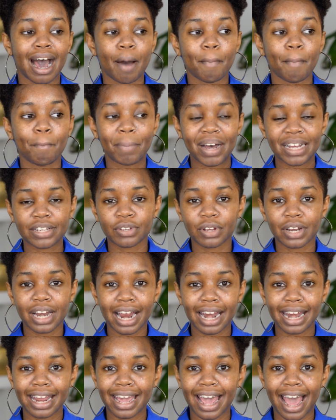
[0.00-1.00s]

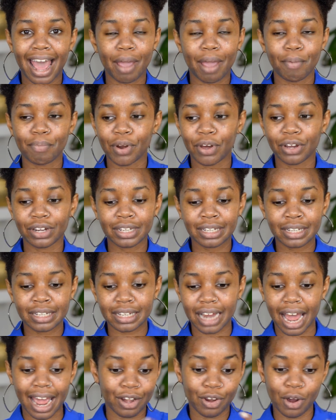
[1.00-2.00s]
Personally, I
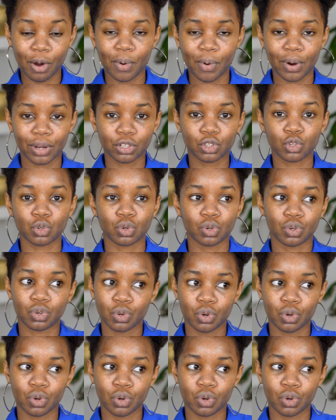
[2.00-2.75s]
don't want to